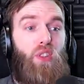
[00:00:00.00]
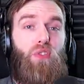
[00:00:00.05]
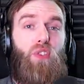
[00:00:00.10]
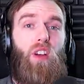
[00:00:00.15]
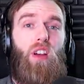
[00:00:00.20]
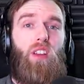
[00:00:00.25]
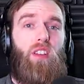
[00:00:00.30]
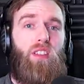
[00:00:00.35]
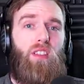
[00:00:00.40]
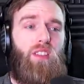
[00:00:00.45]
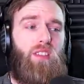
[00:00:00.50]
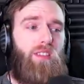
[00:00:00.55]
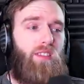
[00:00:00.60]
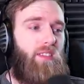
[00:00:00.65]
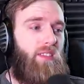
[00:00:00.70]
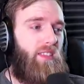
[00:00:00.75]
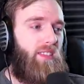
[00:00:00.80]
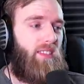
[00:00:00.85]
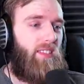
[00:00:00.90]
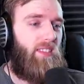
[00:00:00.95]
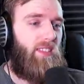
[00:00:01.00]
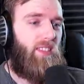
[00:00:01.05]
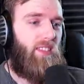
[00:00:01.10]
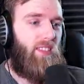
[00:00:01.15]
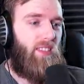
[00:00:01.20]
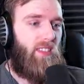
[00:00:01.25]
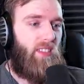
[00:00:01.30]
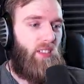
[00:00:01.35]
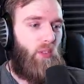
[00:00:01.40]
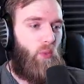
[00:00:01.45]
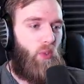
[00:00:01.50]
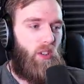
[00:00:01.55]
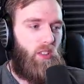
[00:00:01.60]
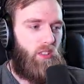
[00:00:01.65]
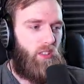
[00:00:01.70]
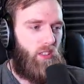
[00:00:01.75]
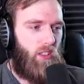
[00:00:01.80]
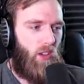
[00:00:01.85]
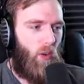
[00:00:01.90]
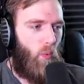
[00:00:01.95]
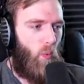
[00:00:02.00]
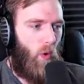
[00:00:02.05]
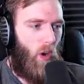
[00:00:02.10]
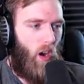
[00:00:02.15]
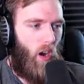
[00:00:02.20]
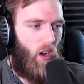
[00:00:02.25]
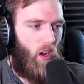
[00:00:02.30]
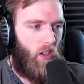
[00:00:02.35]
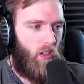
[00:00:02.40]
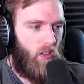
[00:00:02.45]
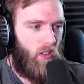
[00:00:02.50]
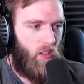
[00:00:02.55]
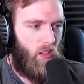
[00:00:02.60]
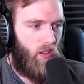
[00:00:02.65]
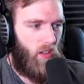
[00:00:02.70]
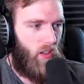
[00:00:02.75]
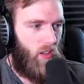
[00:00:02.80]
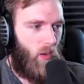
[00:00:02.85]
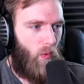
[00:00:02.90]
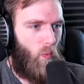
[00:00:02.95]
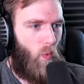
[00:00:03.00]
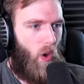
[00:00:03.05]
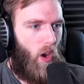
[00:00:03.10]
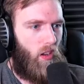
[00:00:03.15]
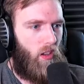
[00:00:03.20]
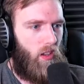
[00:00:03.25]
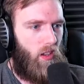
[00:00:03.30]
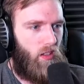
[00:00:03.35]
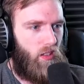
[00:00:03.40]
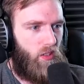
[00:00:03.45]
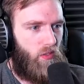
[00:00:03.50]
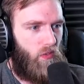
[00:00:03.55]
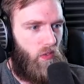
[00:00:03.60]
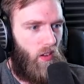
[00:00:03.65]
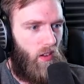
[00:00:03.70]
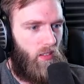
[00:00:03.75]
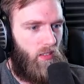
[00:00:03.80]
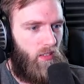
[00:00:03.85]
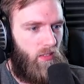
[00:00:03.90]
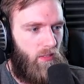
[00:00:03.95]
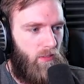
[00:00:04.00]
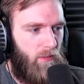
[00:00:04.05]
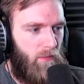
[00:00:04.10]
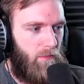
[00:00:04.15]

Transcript: the fun. We can still walk. Walking is fun.